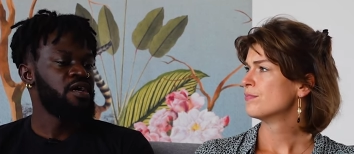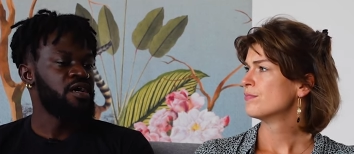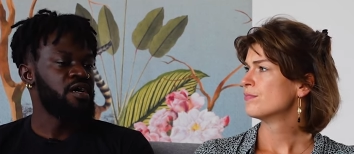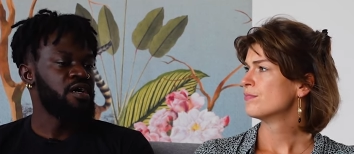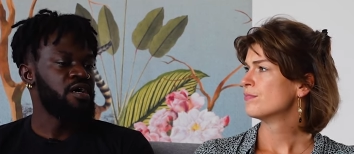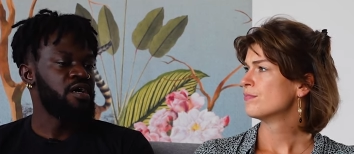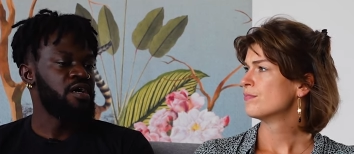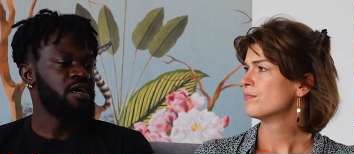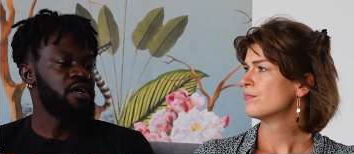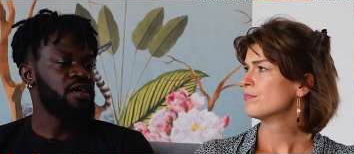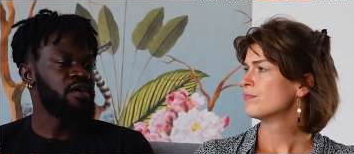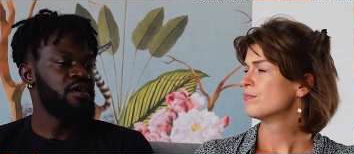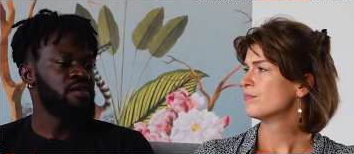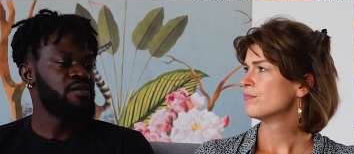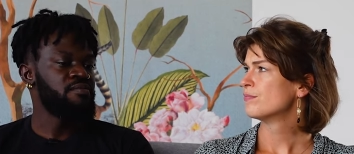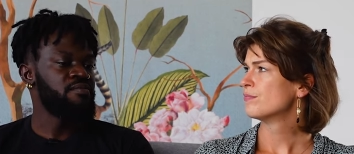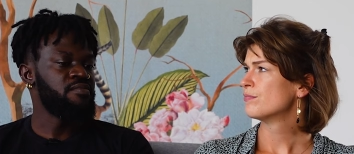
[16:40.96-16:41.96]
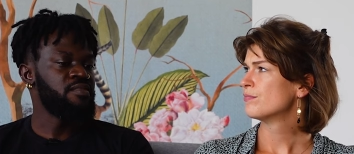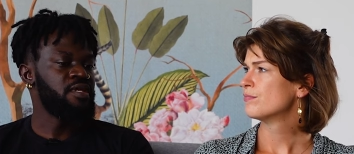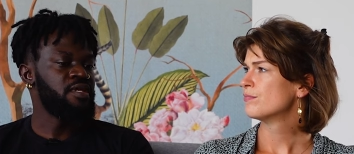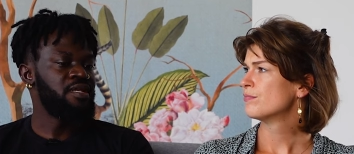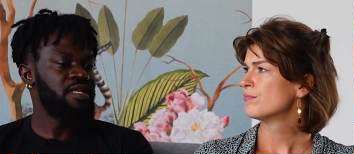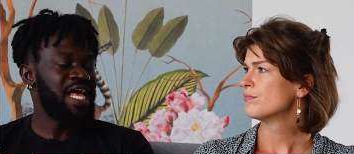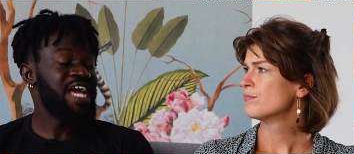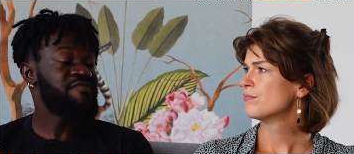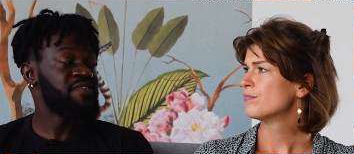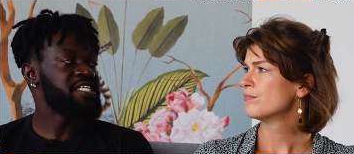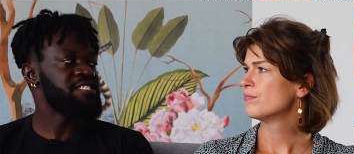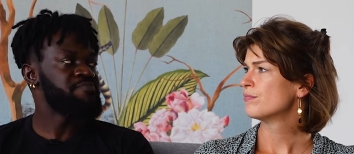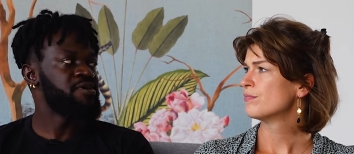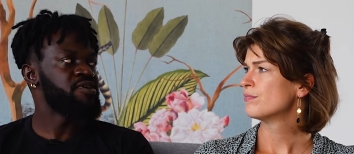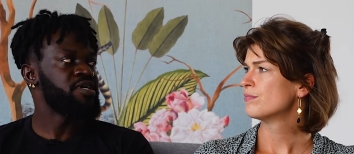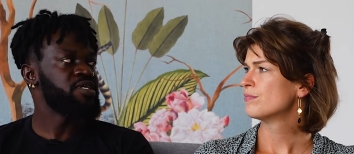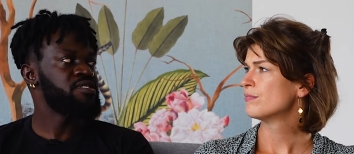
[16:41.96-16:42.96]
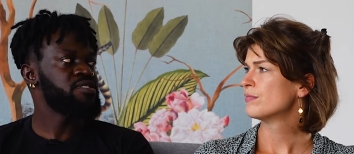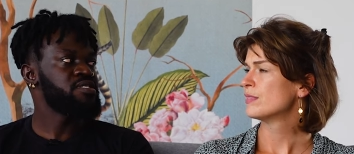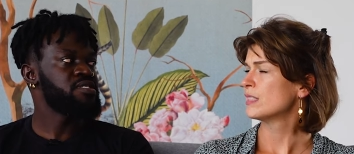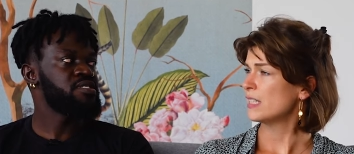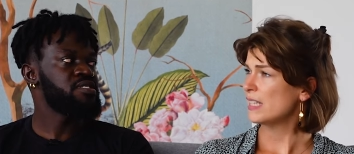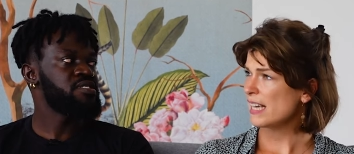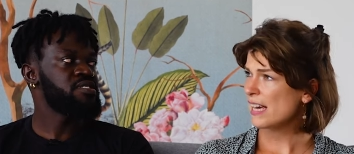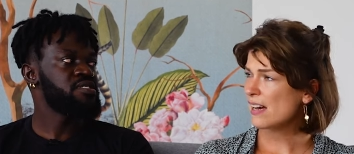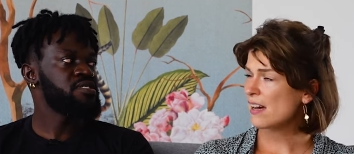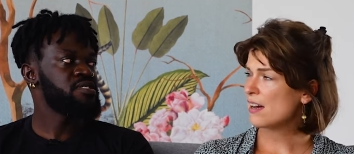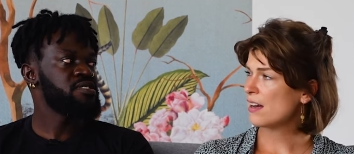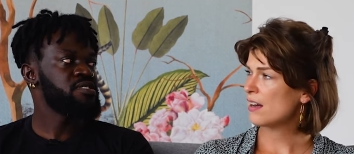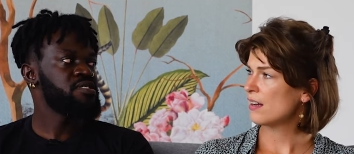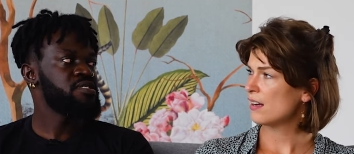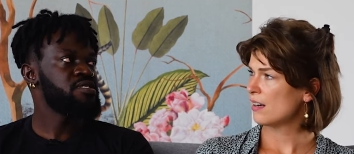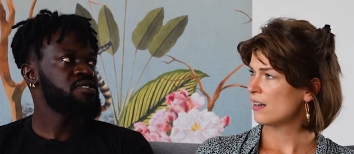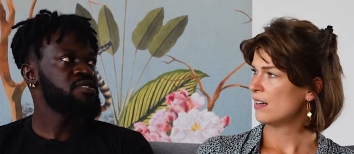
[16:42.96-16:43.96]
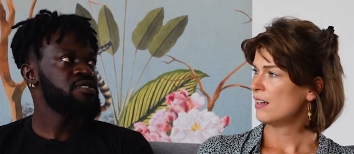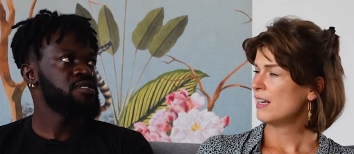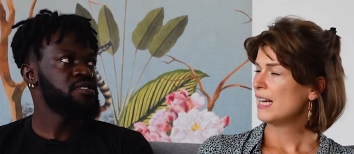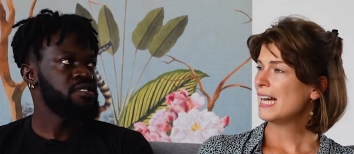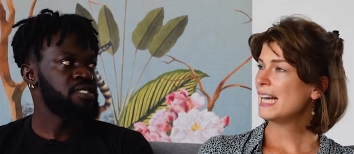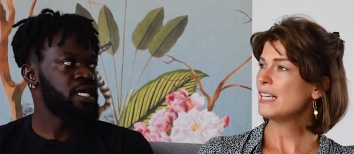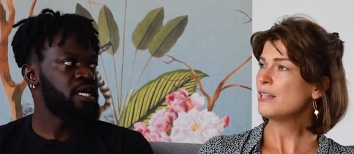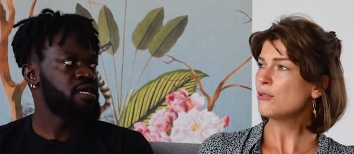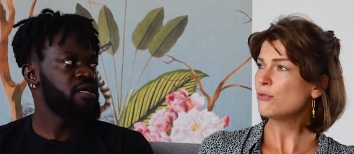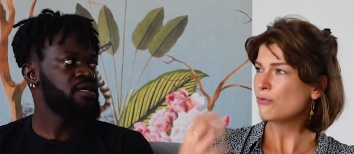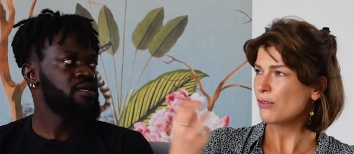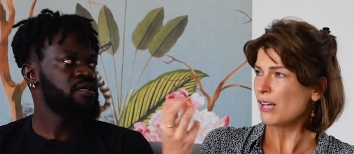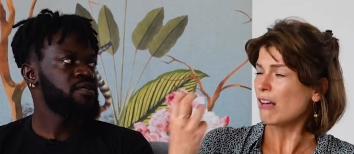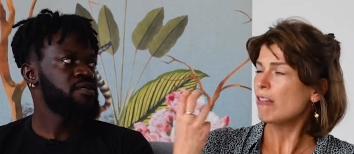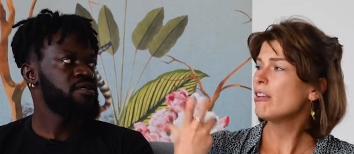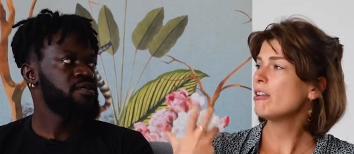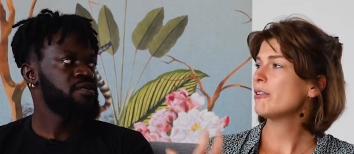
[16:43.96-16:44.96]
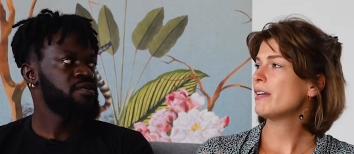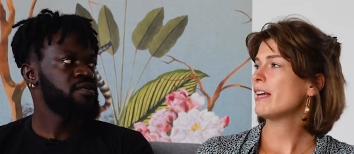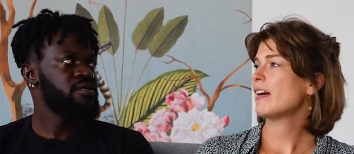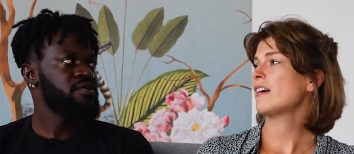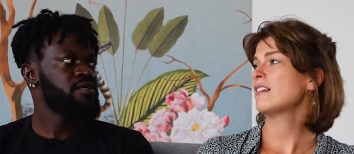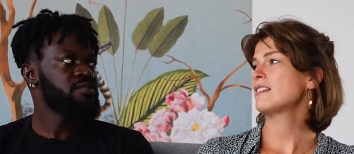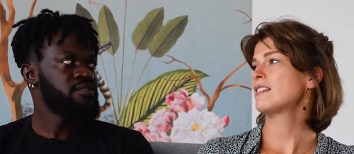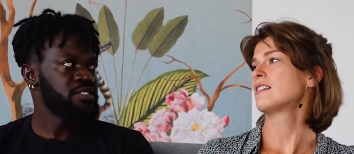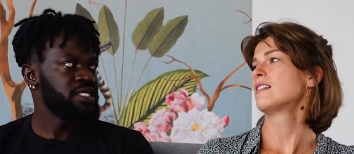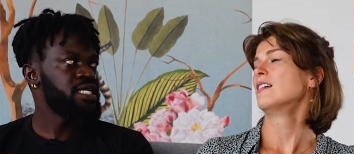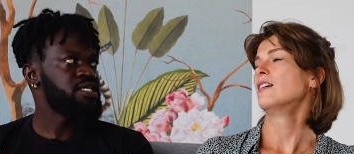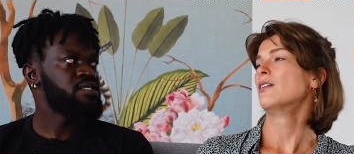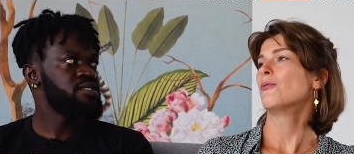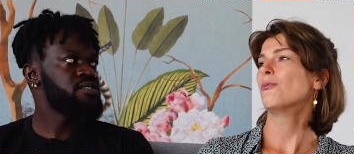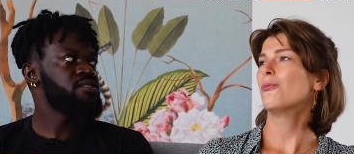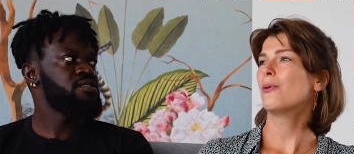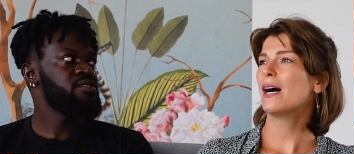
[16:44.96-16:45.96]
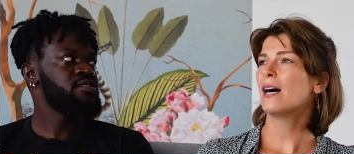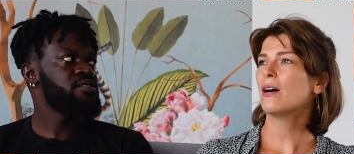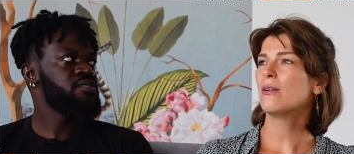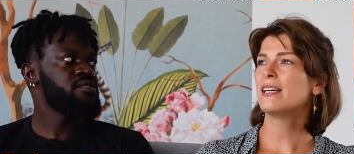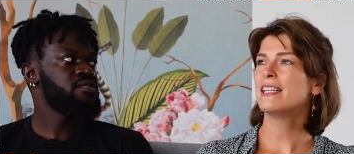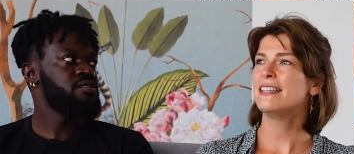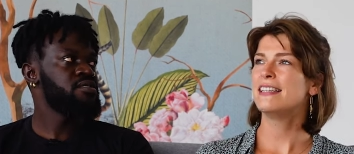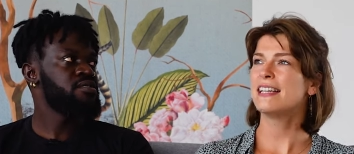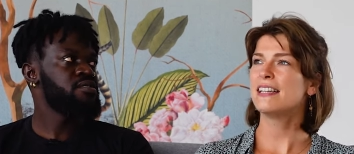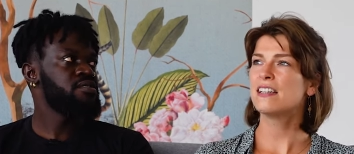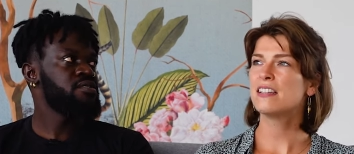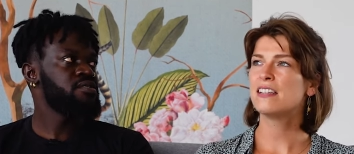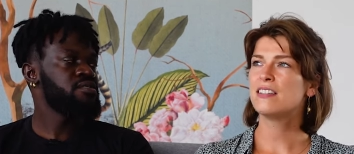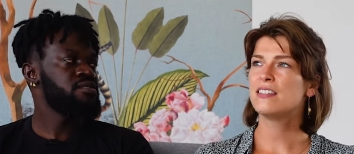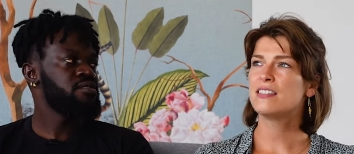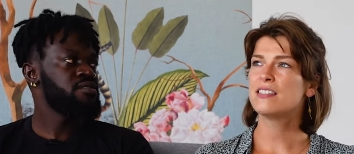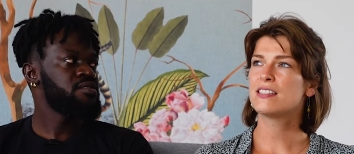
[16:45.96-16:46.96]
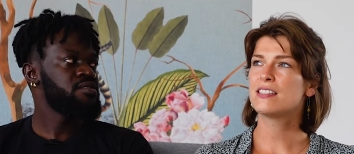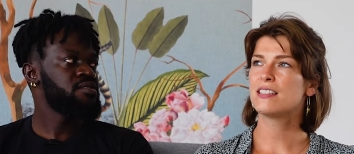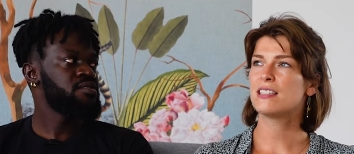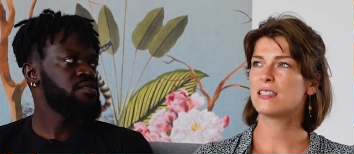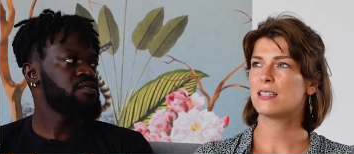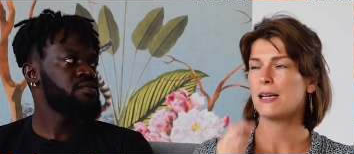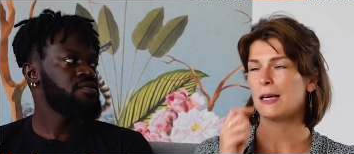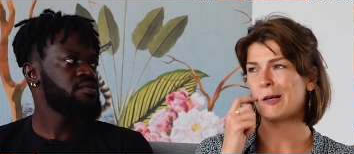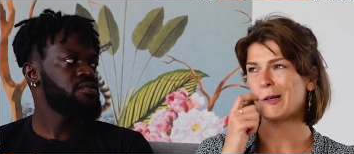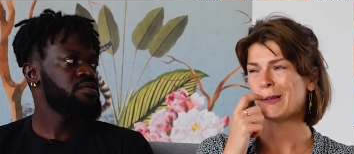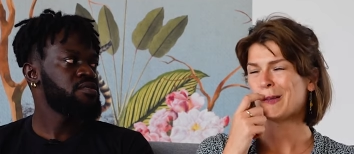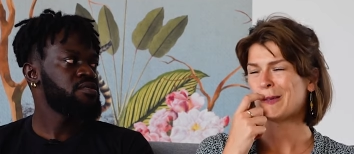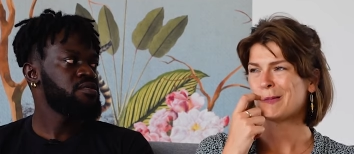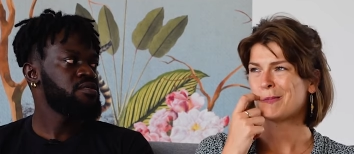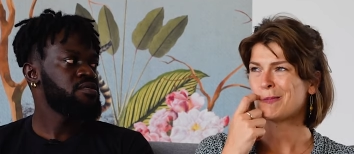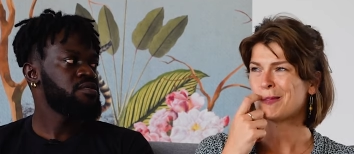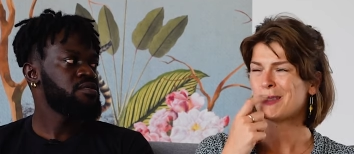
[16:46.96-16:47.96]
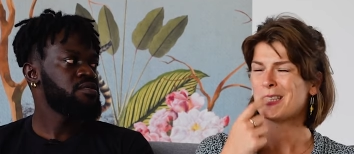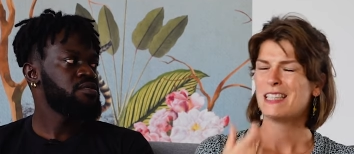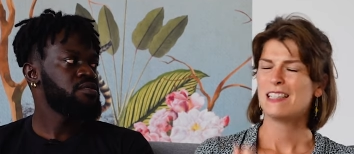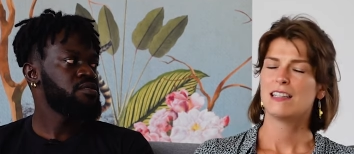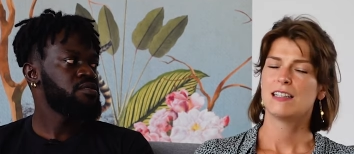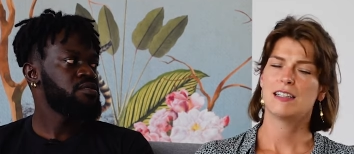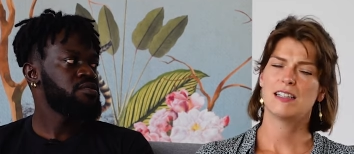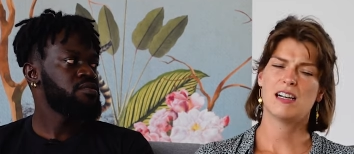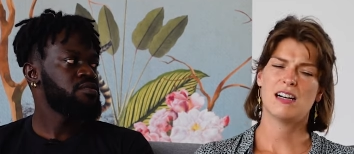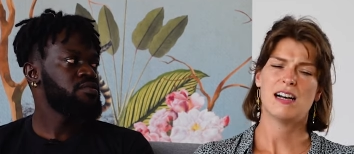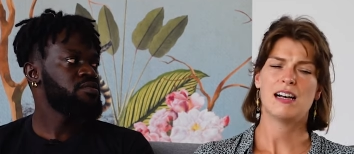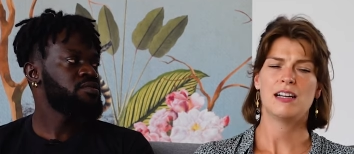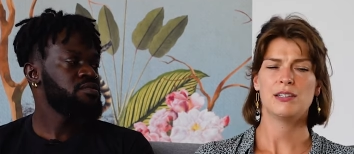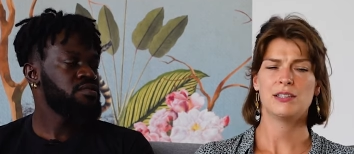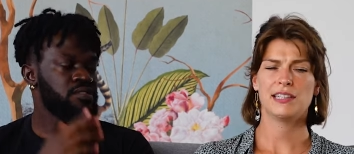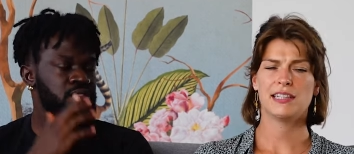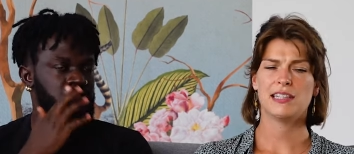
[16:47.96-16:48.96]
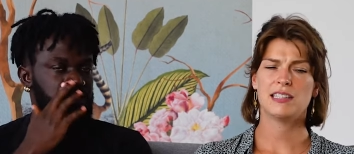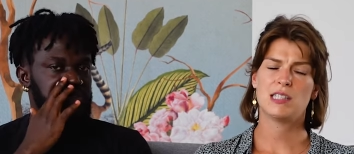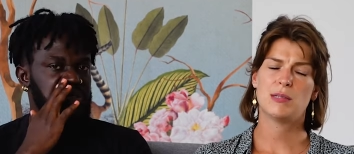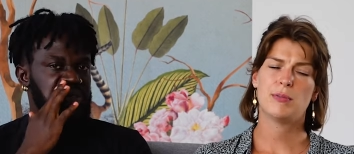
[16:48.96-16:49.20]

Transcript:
Speaker 1: uh, life experience.
Speaker 2: Yeah. yeah. and you value that. Yes. While in Netherlands, it's like, nah, I can't